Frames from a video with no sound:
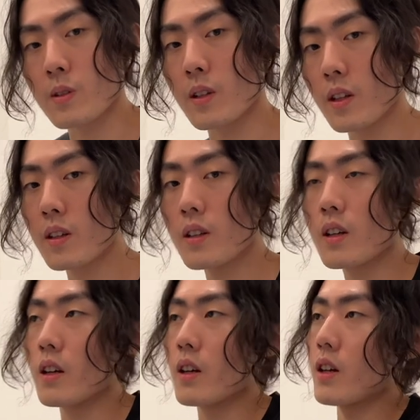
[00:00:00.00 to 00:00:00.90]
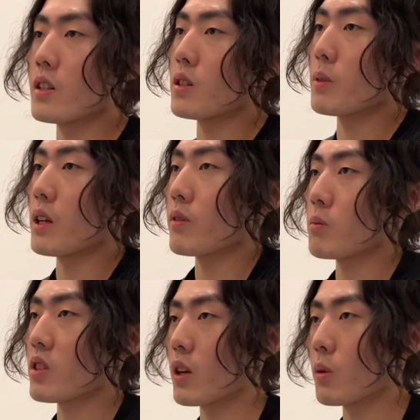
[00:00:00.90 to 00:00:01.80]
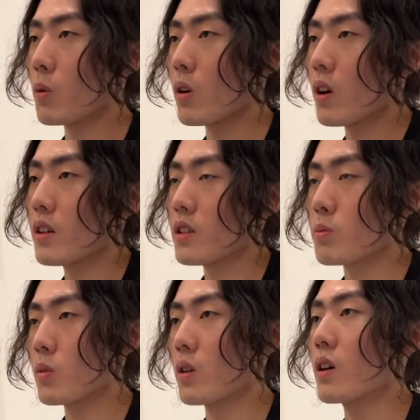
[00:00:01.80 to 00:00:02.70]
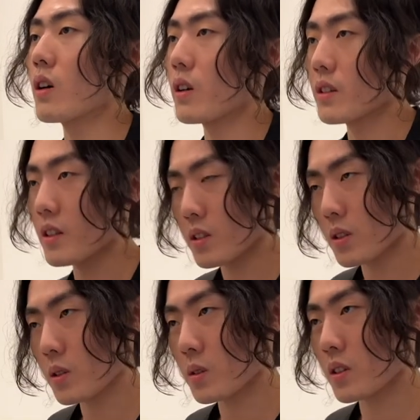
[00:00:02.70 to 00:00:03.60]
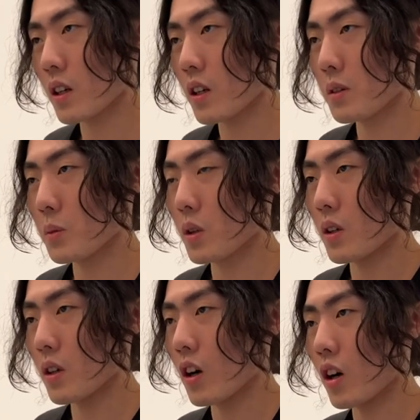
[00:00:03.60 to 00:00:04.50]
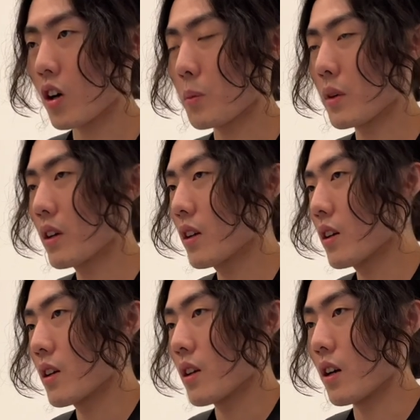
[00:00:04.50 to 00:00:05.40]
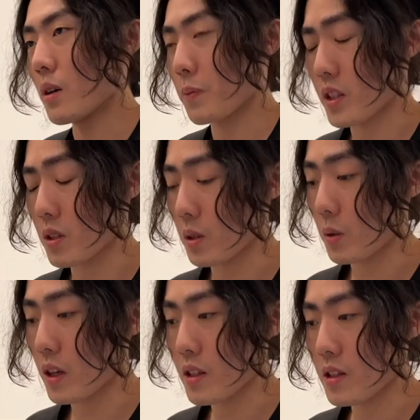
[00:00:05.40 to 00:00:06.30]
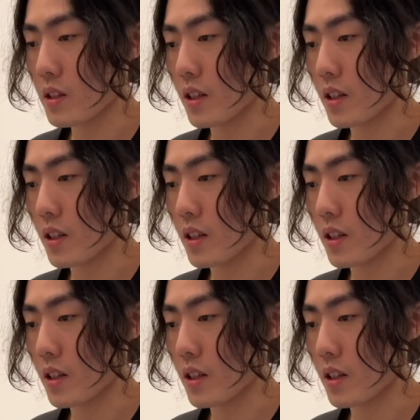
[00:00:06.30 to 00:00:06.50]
Yi. It's a brand from Taiwan. It's more artisanal style, more calm silhouettes,